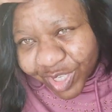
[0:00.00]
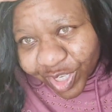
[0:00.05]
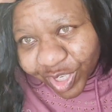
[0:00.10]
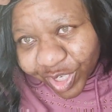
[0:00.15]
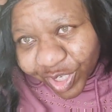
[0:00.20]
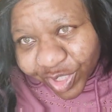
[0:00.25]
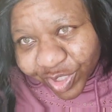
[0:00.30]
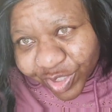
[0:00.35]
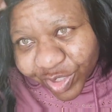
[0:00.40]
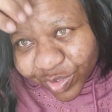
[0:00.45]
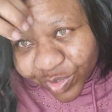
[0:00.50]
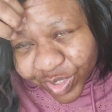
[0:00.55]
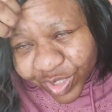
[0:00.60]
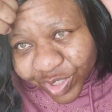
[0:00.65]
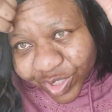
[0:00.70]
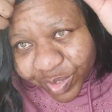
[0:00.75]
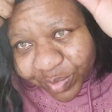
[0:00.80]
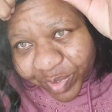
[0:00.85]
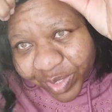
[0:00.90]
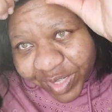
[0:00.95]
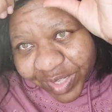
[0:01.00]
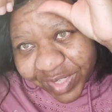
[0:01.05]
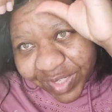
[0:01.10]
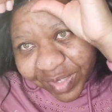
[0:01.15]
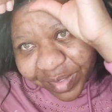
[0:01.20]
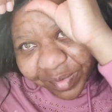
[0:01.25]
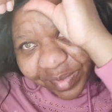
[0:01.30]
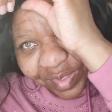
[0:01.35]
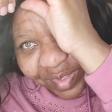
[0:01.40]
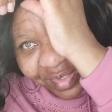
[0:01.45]
You just know the Jamaican,
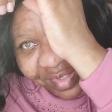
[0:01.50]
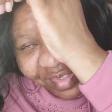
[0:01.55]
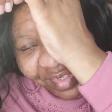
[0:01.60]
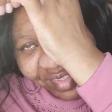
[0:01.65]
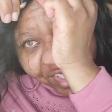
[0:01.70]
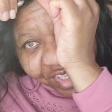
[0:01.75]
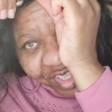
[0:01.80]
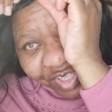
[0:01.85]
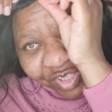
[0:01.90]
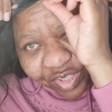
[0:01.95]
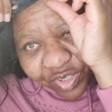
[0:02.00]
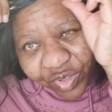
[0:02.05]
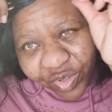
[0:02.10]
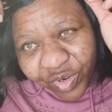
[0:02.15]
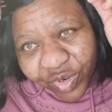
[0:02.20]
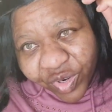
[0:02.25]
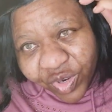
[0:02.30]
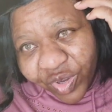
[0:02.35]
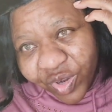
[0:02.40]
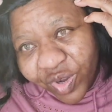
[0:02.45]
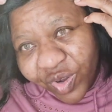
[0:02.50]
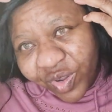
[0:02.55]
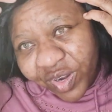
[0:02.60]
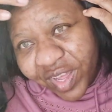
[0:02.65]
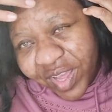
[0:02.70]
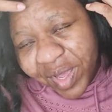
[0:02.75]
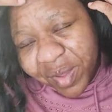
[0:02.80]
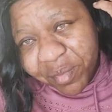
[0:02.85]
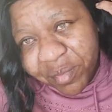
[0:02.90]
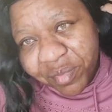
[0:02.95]
man. You know
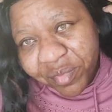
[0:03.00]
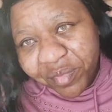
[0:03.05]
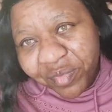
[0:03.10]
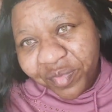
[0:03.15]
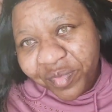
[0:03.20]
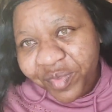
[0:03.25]
them